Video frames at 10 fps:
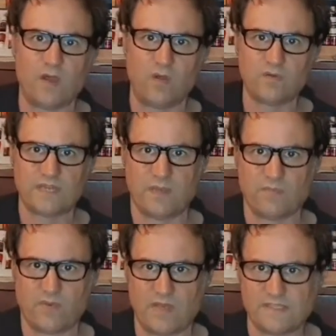the
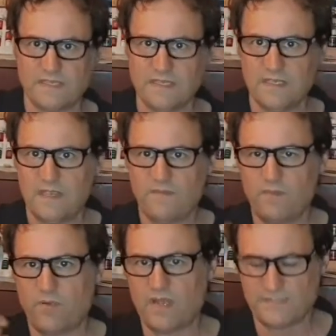wholesale price
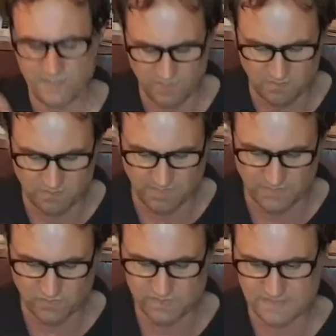if you buy certain
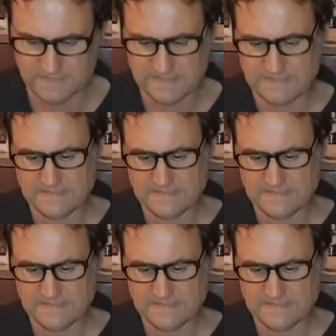bundles.